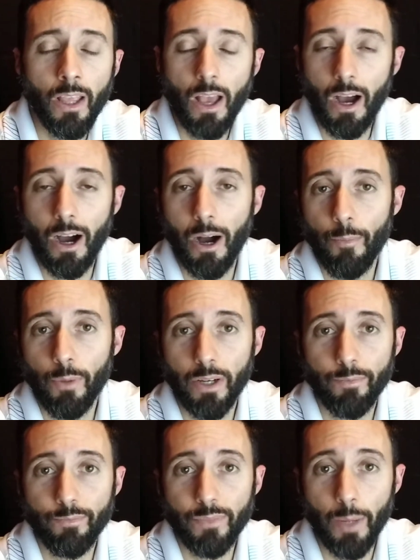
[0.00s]

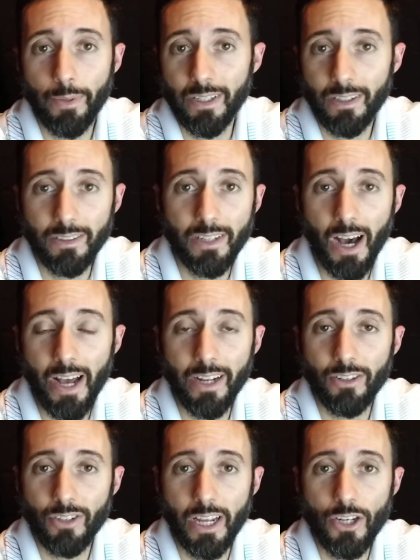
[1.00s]
But I mean, not
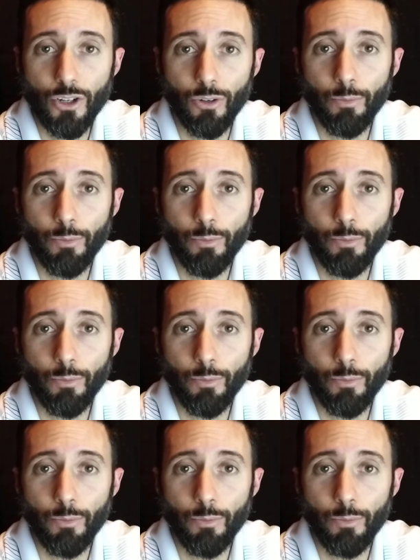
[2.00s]
essential,